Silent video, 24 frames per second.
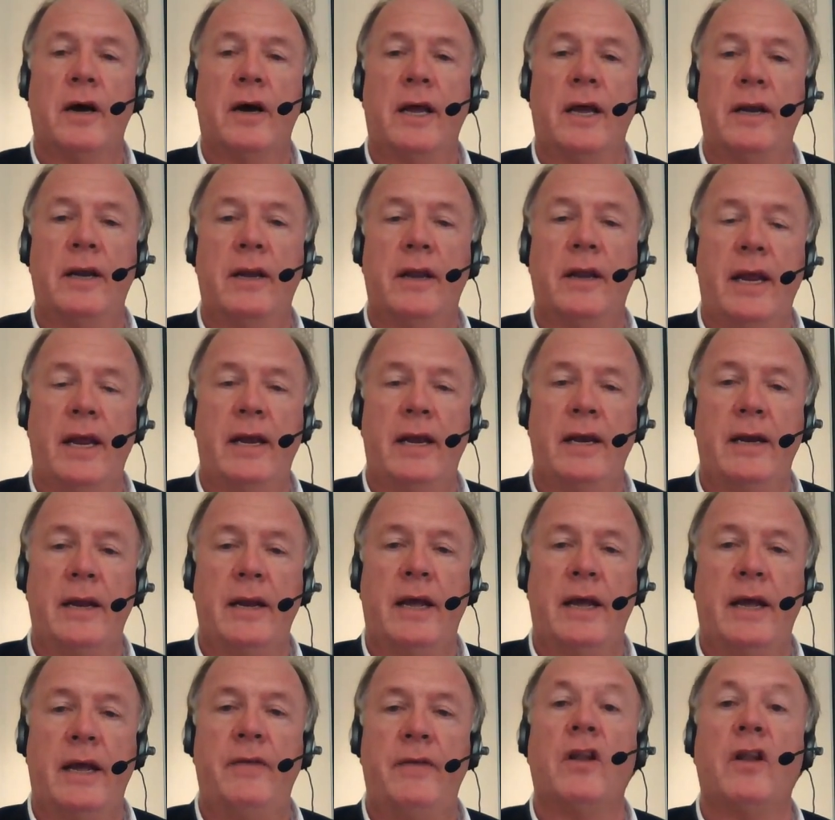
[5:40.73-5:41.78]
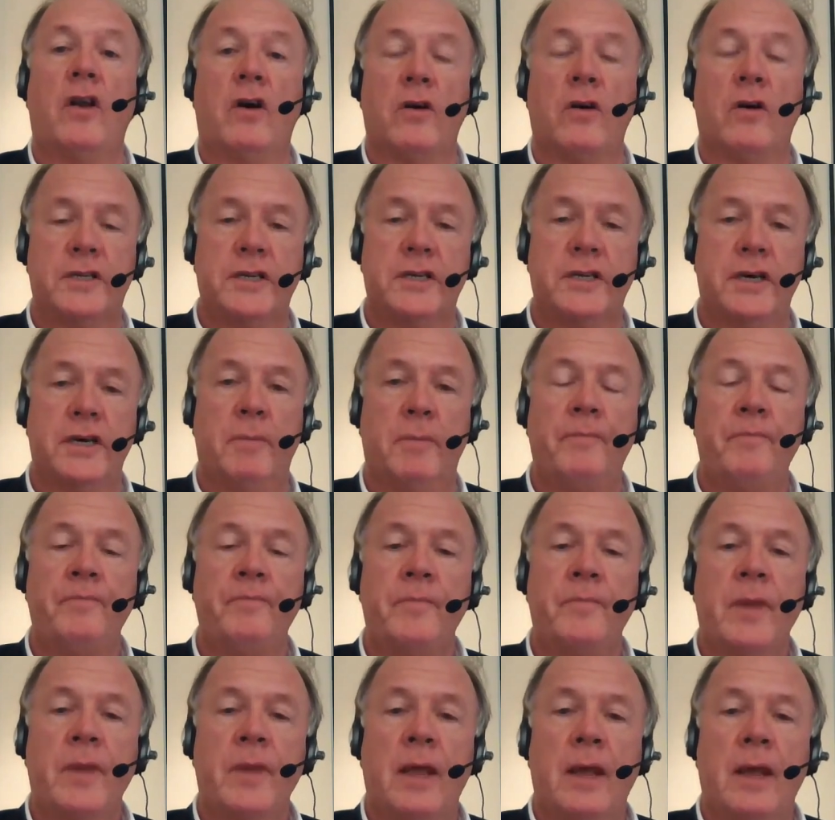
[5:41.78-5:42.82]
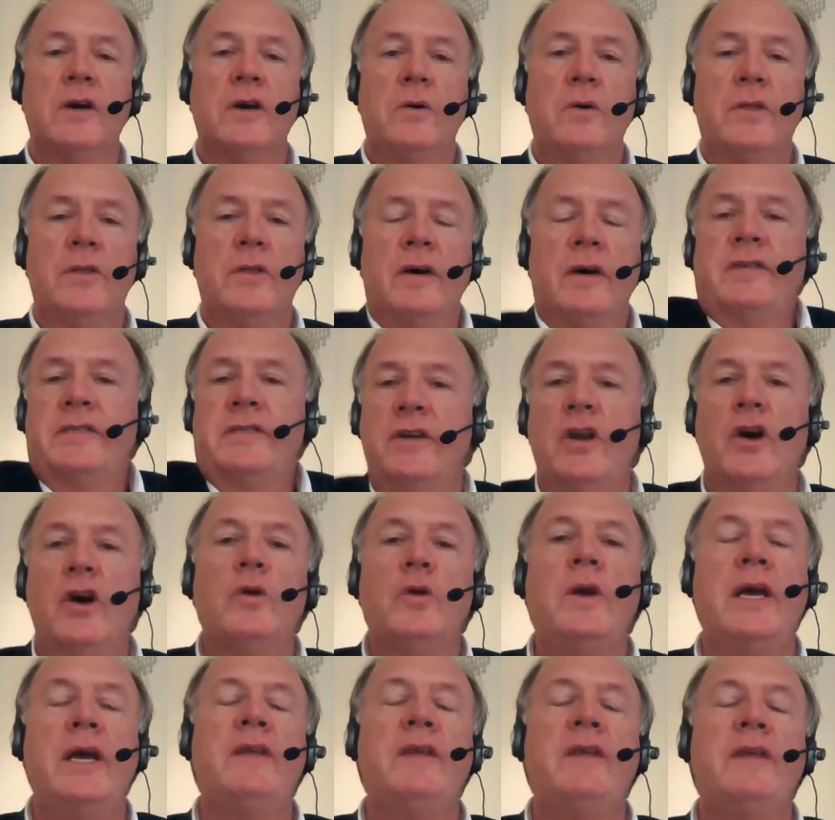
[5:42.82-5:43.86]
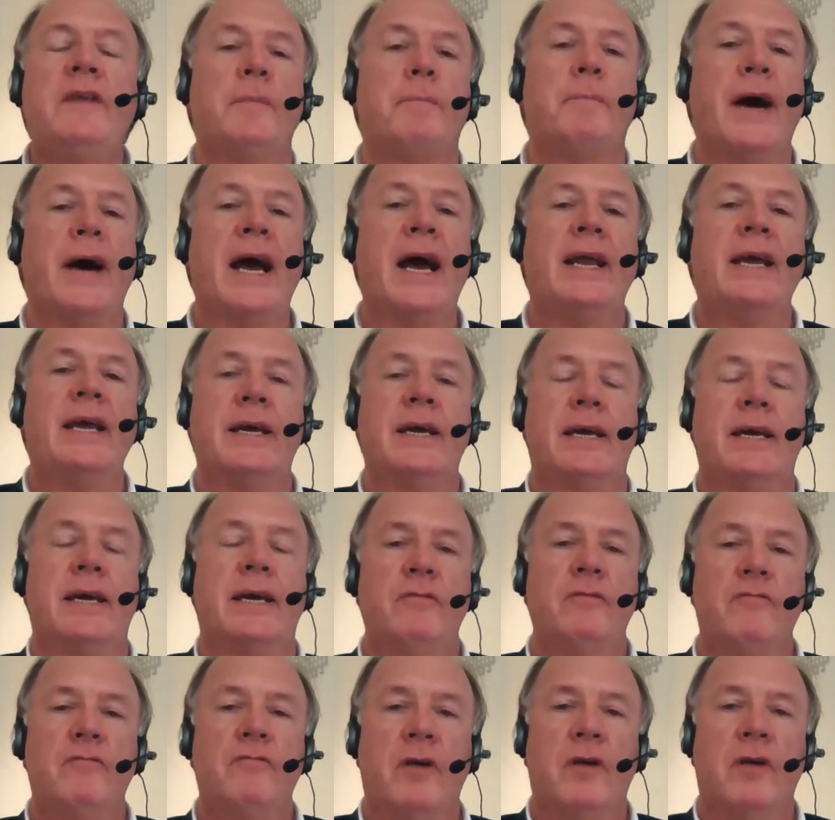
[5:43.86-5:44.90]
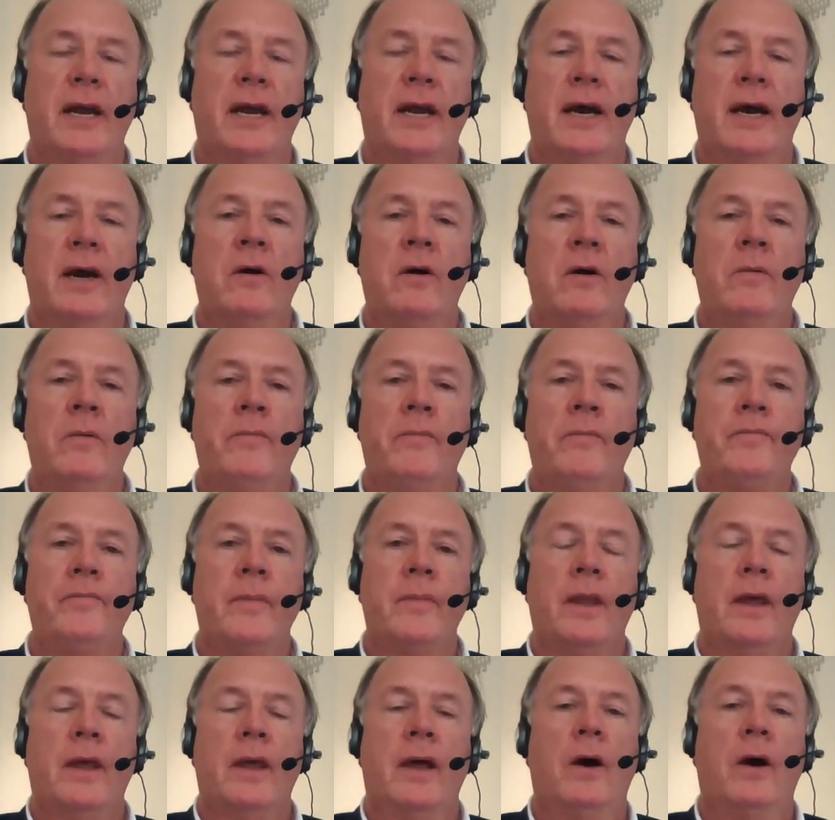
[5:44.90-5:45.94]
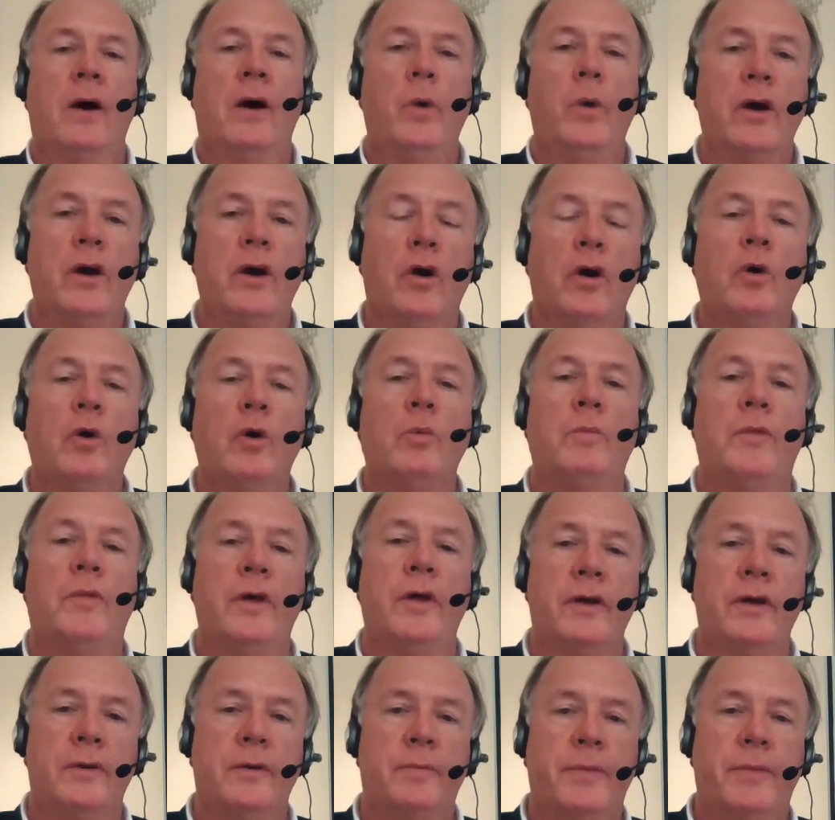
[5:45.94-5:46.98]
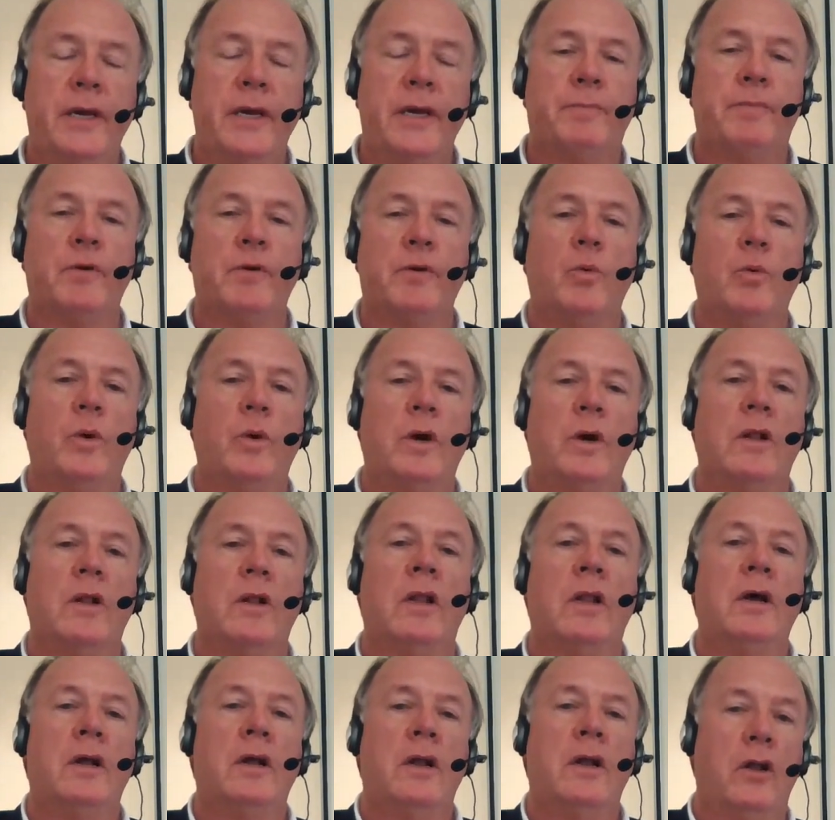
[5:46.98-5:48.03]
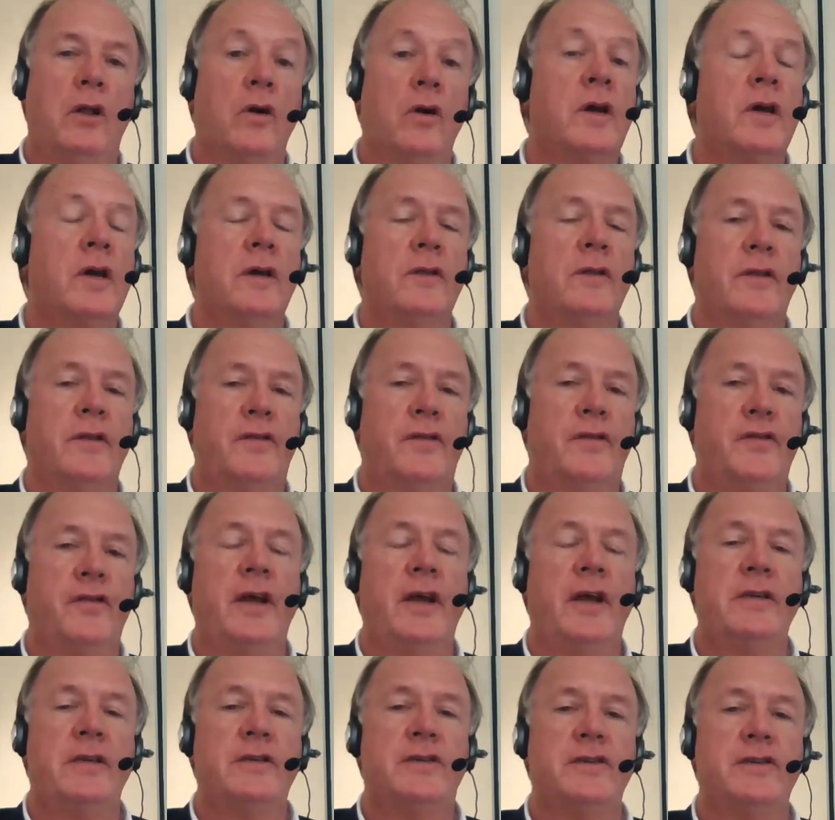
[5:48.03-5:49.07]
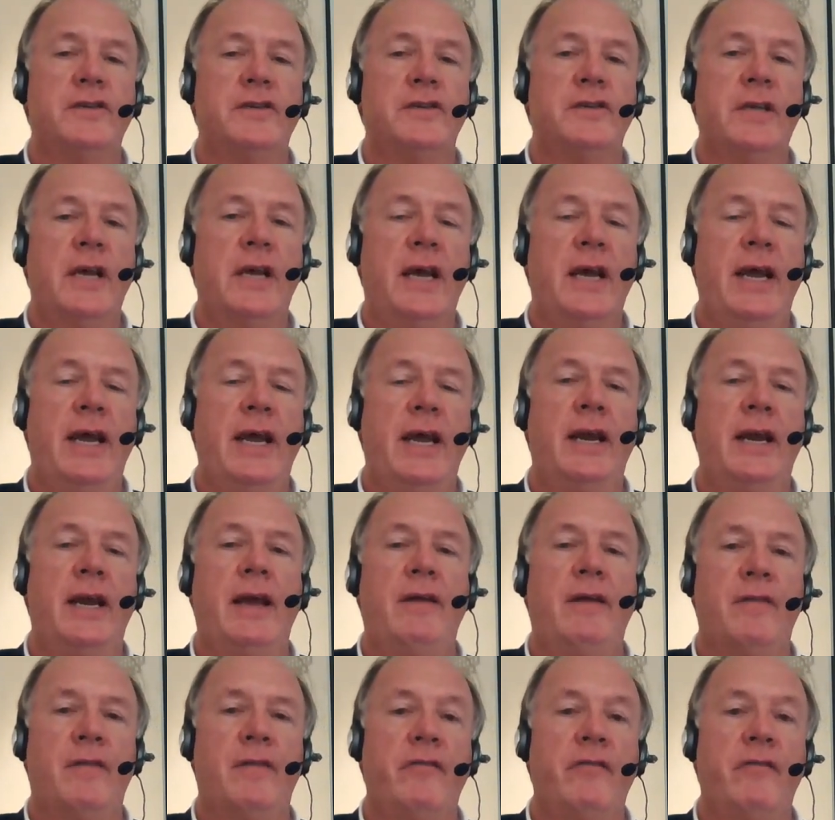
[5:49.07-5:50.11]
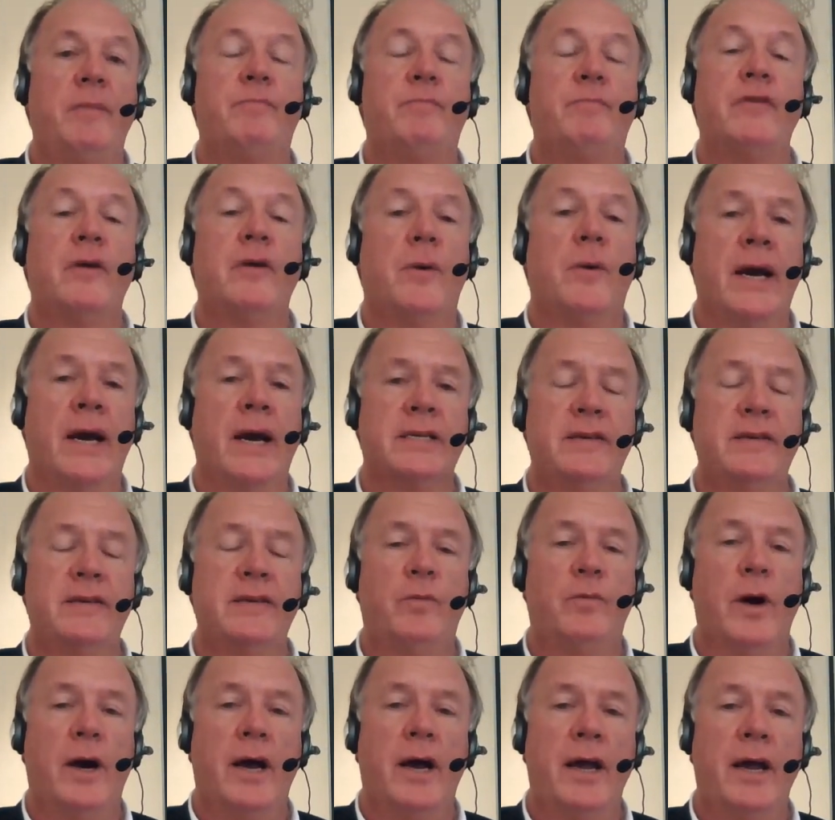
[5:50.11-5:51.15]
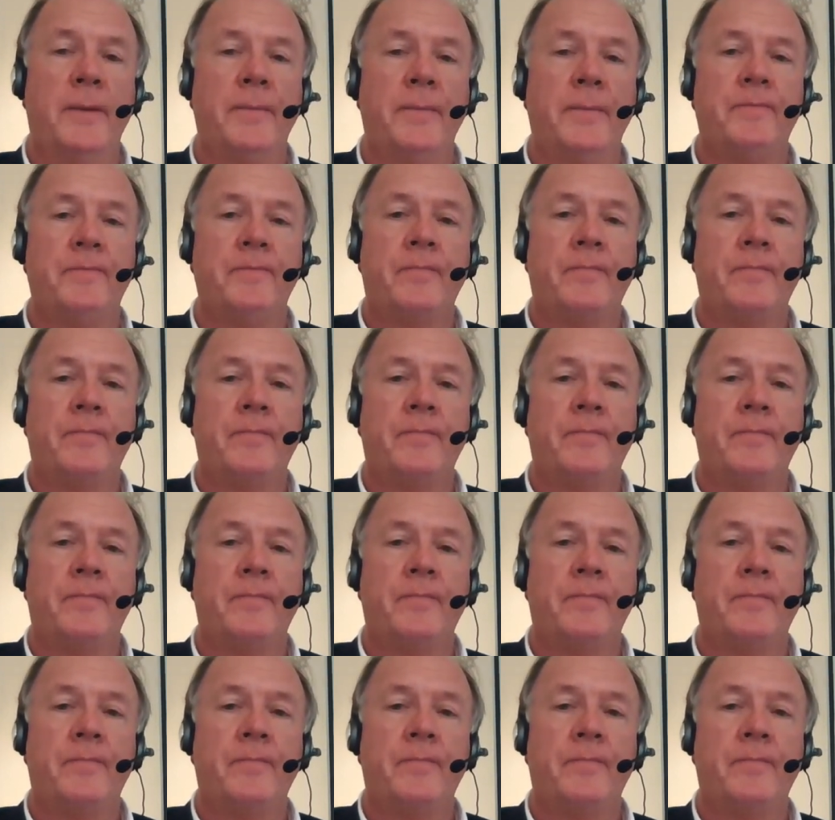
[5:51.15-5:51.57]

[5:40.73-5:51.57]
in the long term. So there is no need for panic right now. We hope that people will look at the changes in a very proactive way,